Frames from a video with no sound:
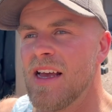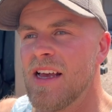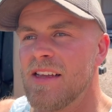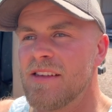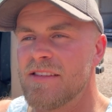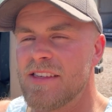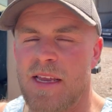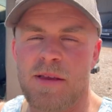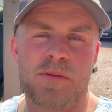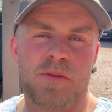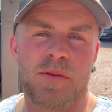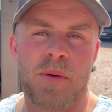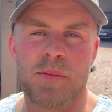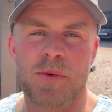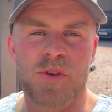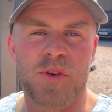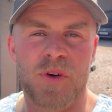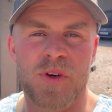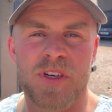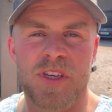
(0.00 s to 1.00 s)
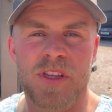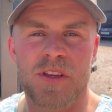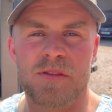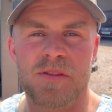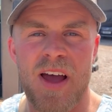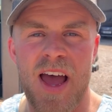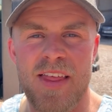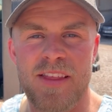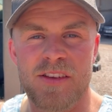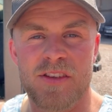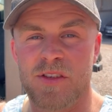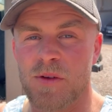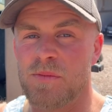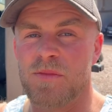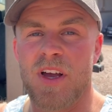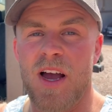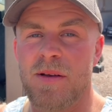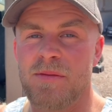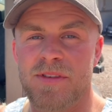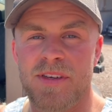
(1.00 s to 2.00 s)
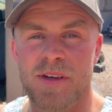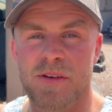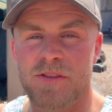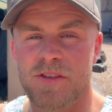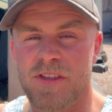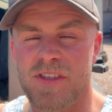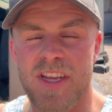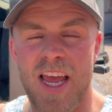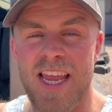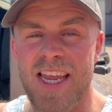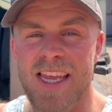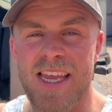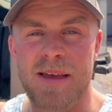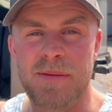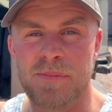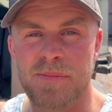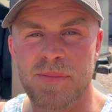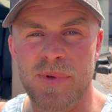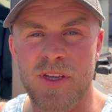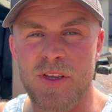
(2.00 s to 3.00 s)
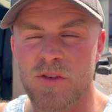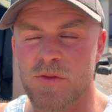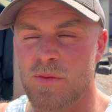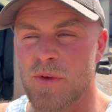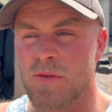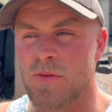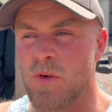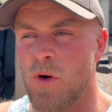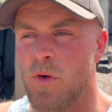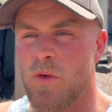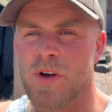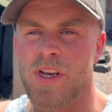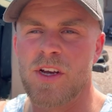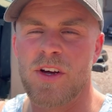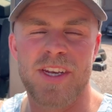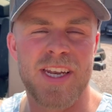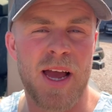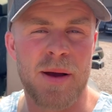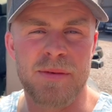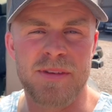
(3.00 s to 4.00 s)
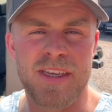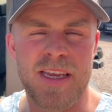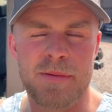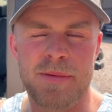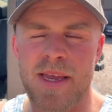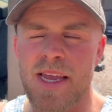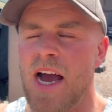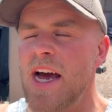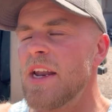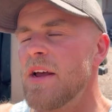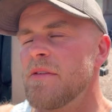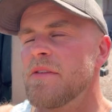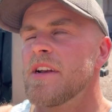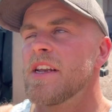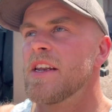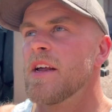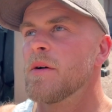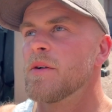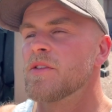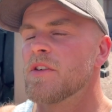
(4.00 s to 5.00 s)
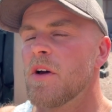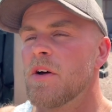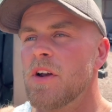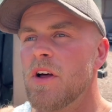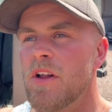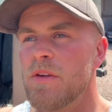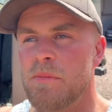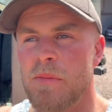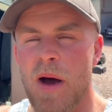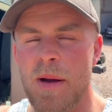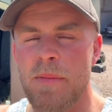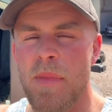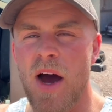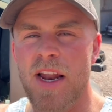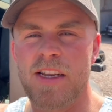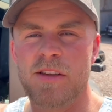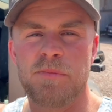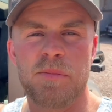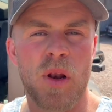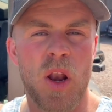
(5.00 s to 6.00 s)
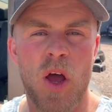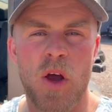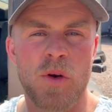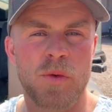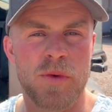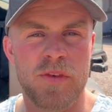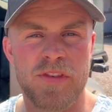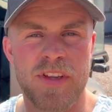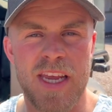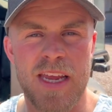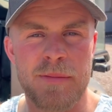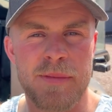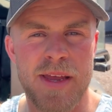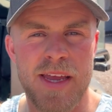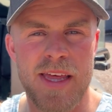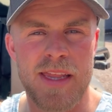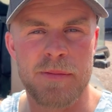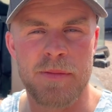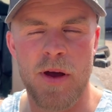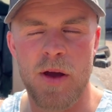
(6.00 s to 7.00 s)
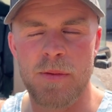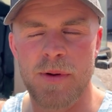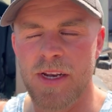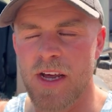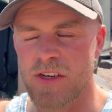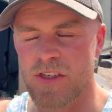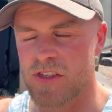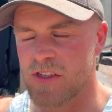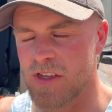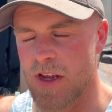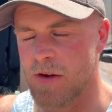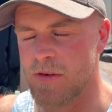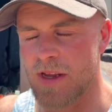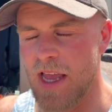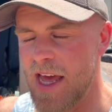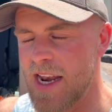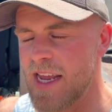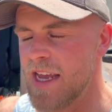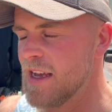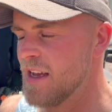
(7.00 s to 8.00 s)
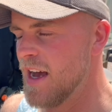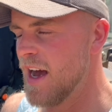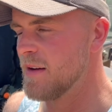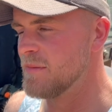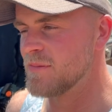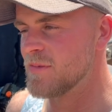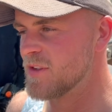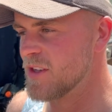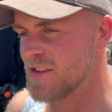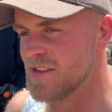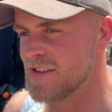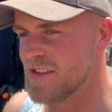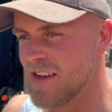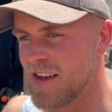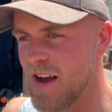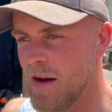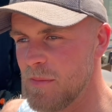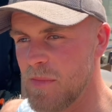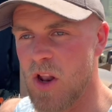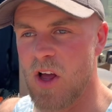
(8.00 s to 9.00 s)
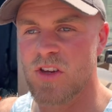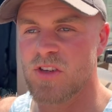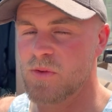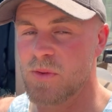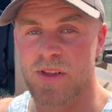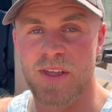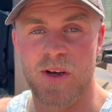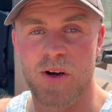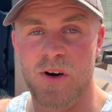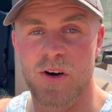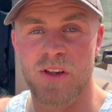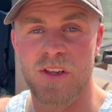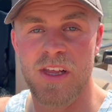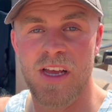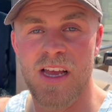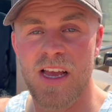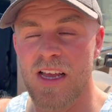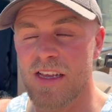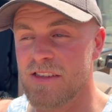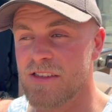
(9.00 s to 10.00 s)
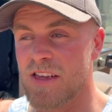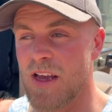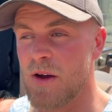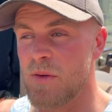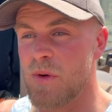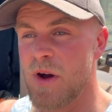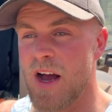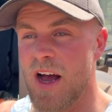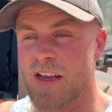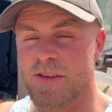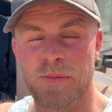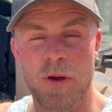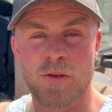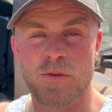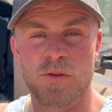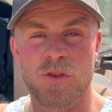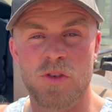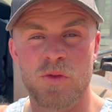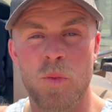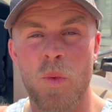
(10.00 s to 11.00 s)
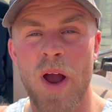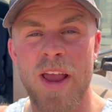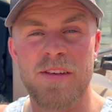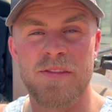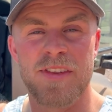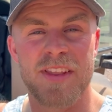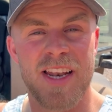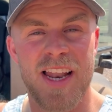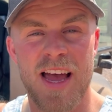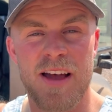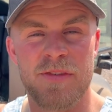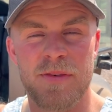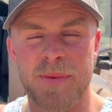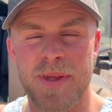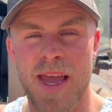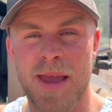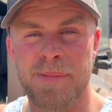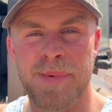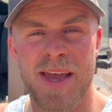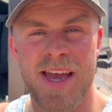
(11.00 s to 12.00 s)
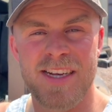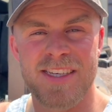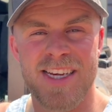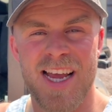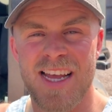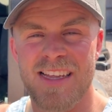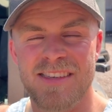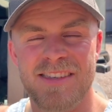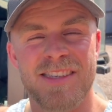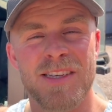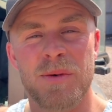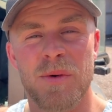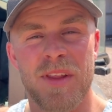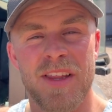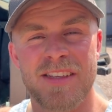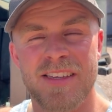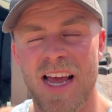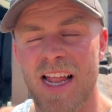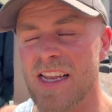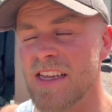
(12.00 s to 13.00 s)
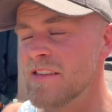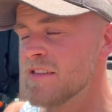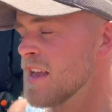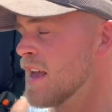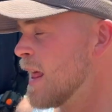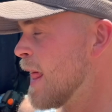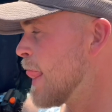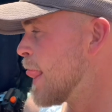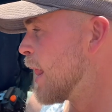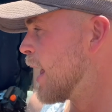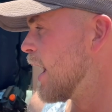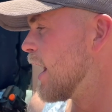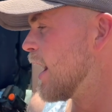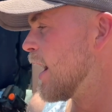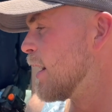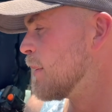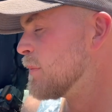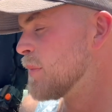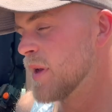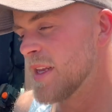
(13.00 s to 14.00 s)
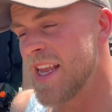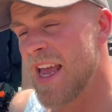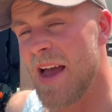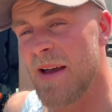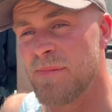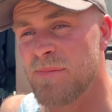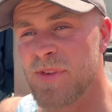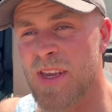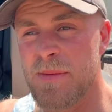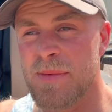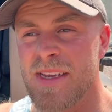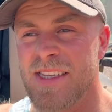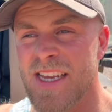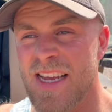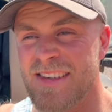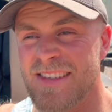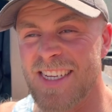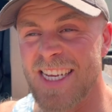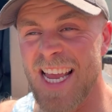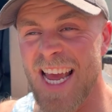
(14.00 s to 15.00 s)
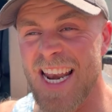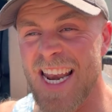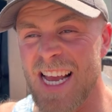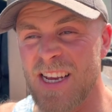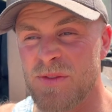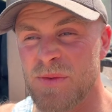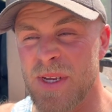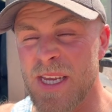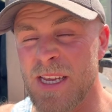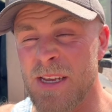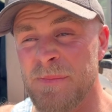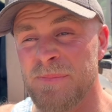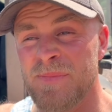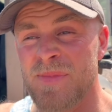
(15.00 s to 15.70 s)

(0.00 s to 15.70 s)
seems when we're talking to the vet that sometimes they'll just take it because we've already gone down with TB. I don't really know what's going on. My mind is blown with TB at the moment. I just don't get it. I'm lost with it all. So I suppose we'll just wait for the letter from the APHA and see what they tell us. But yeah, TB testing again next week,